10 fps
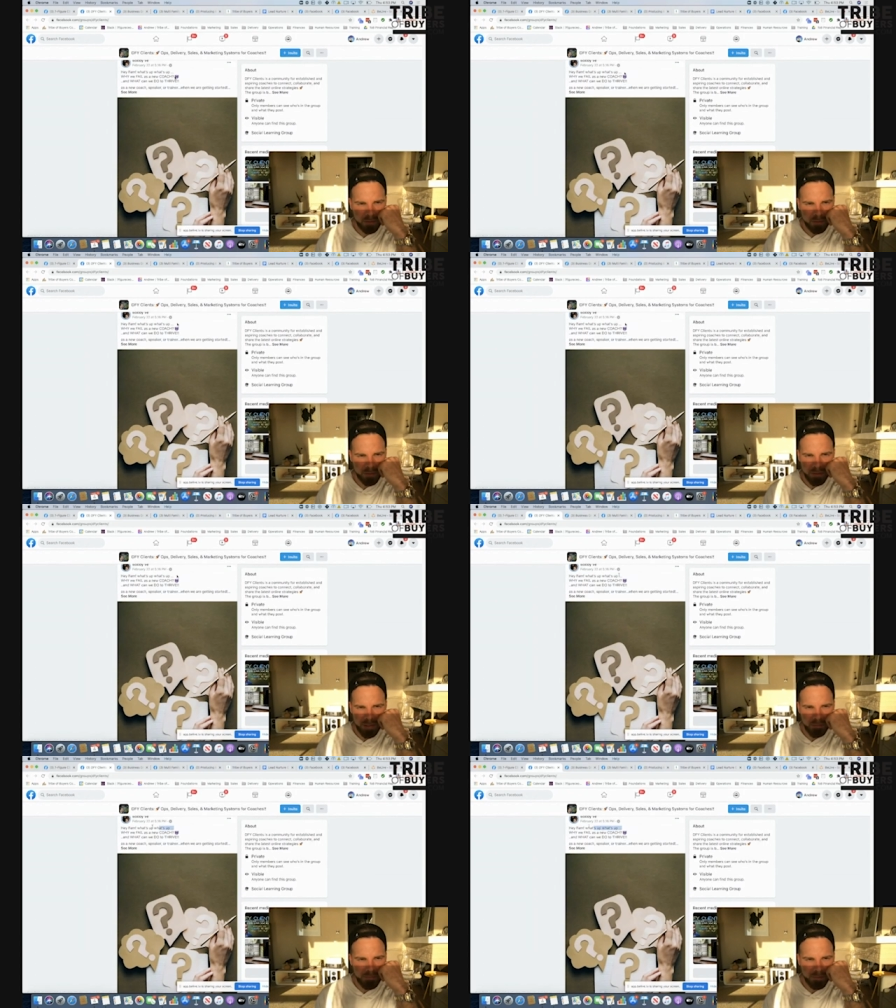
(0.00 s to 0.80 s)

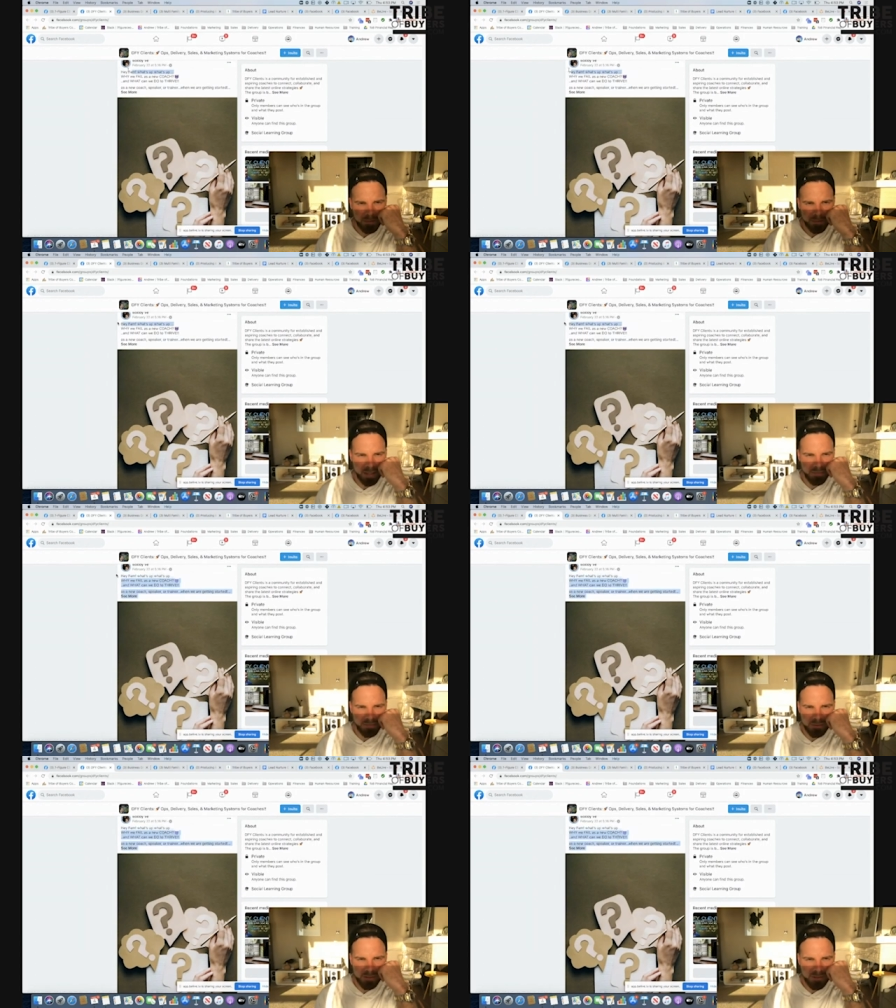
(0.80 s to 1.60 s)
Yep, if you
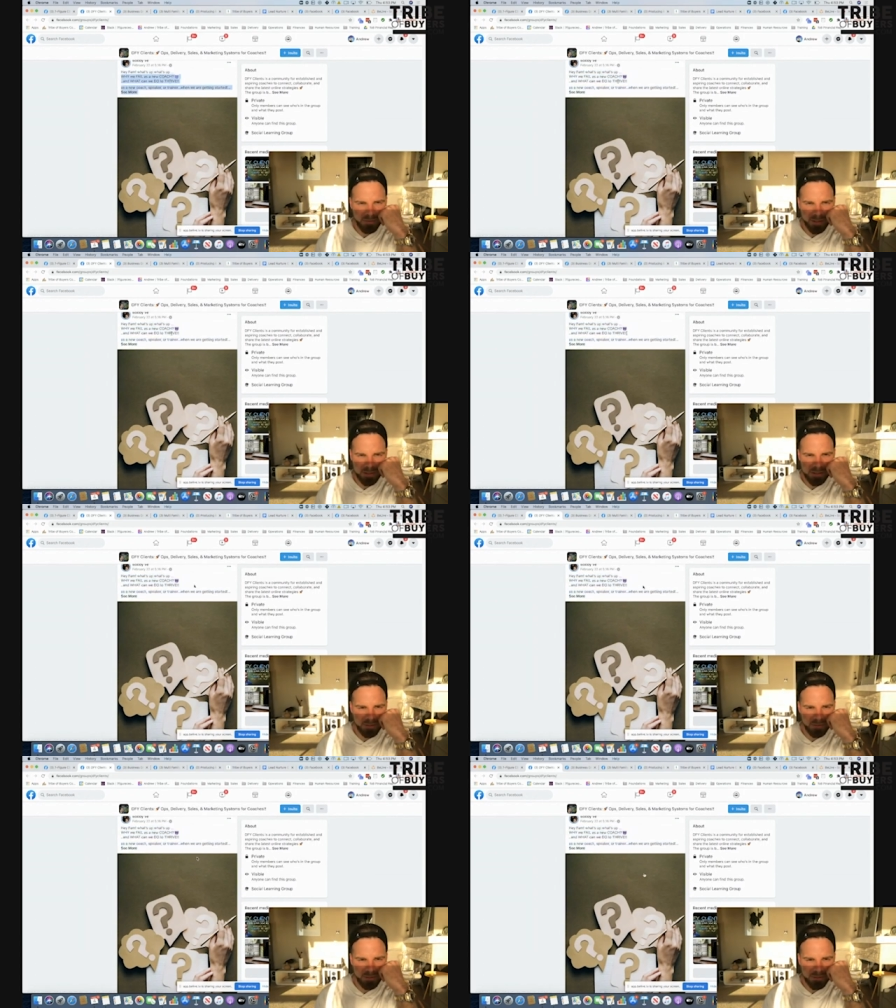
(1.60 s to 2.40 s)
just fix your
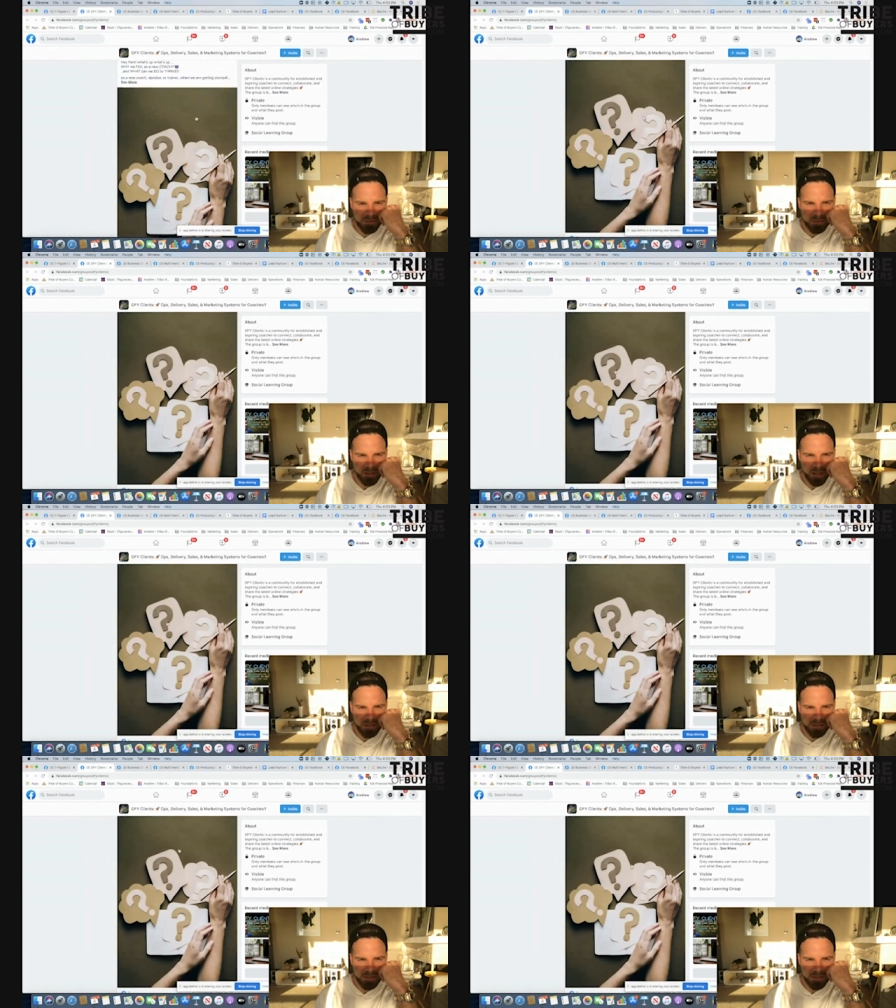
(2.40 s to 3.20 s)
first two
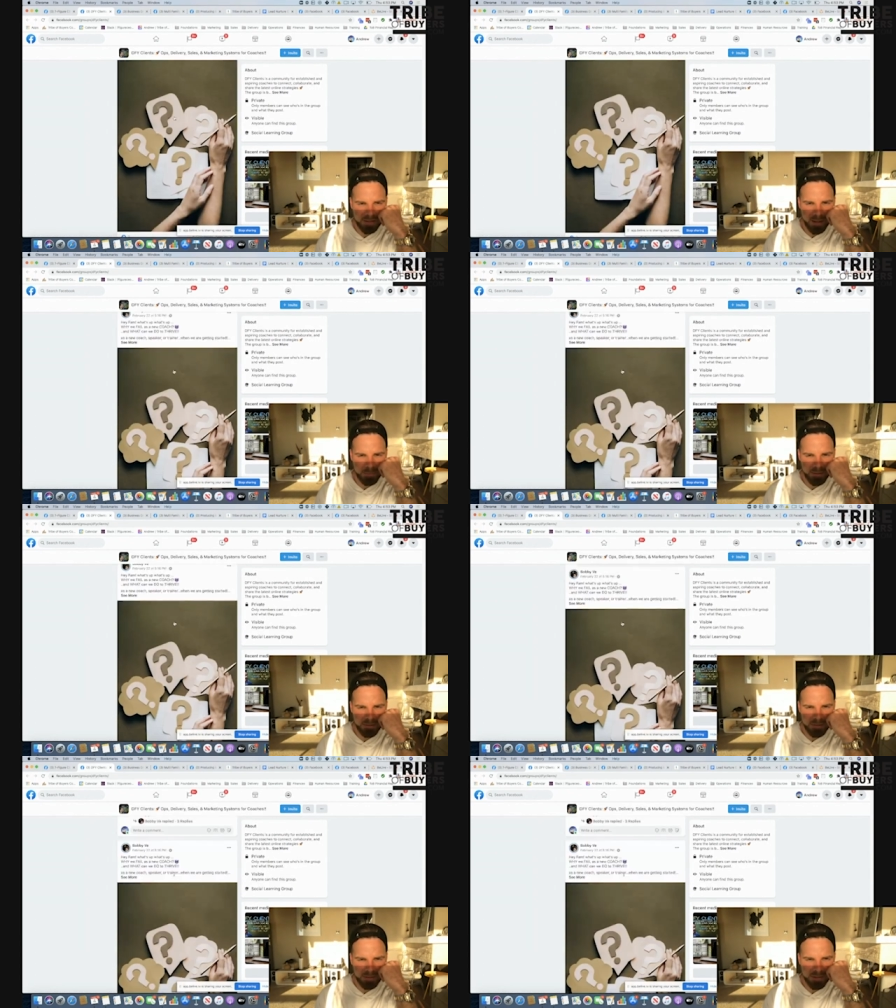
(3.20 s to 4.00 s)
lines and stop
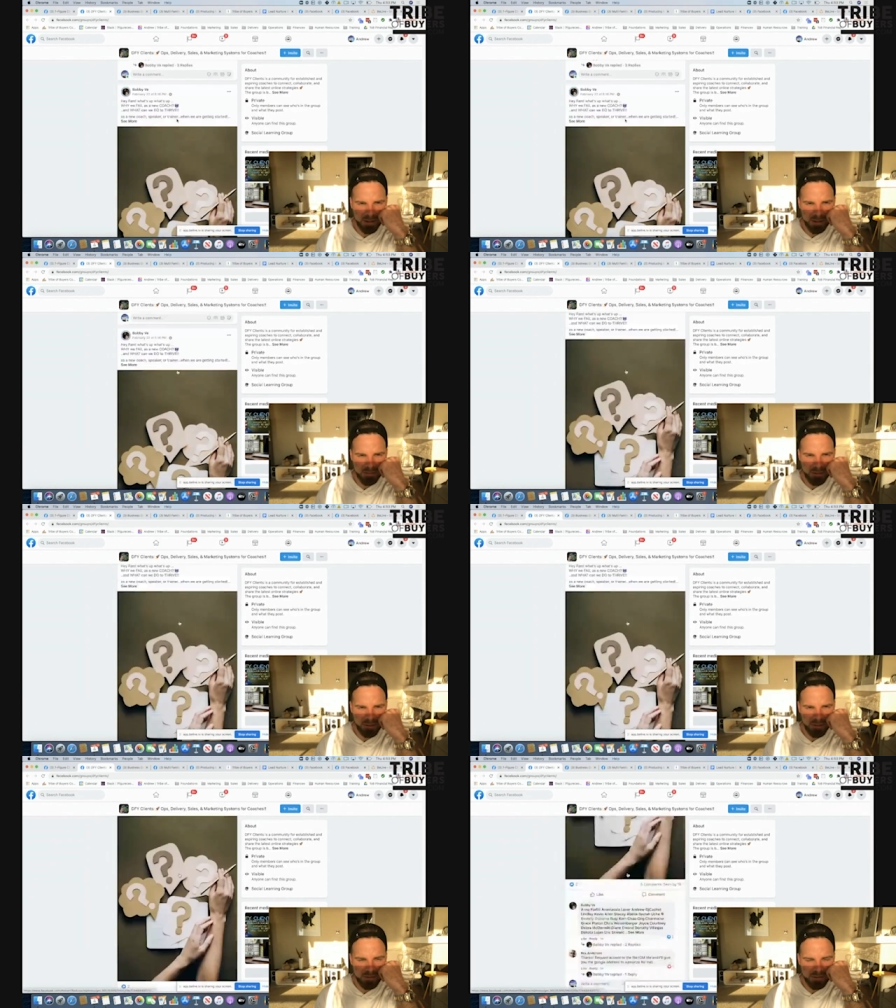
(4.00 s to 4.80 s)
using stock
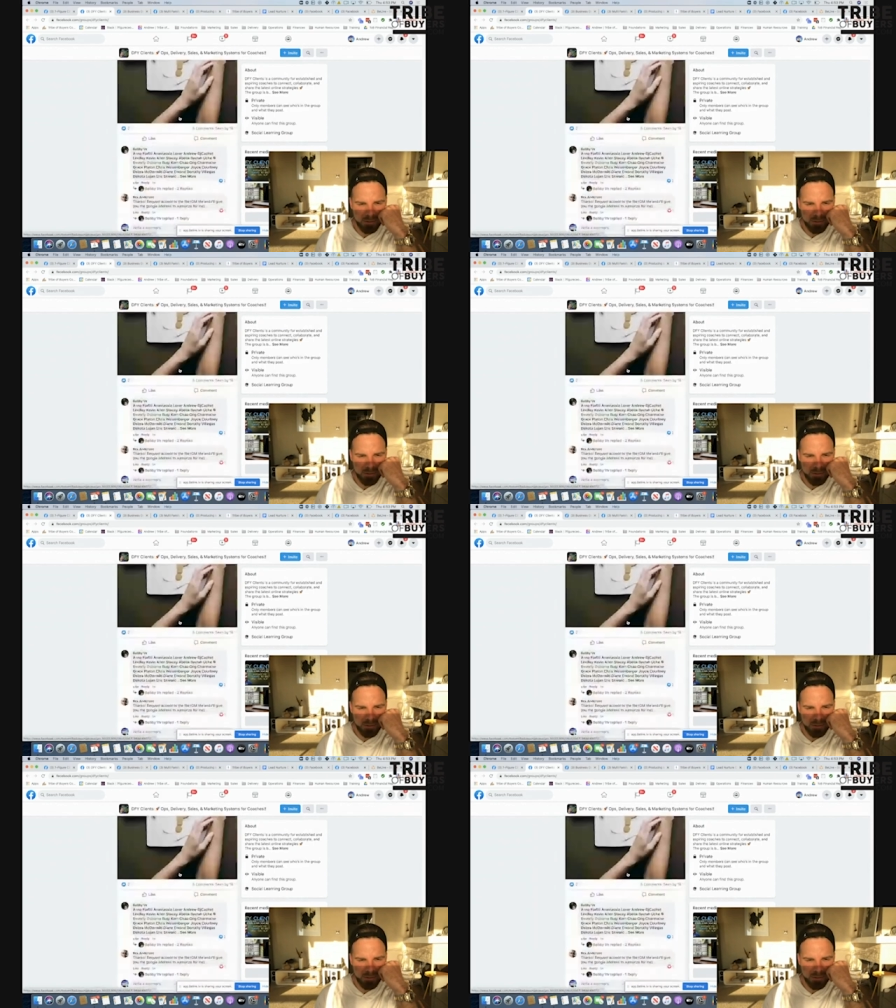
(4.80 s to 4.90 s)
photos,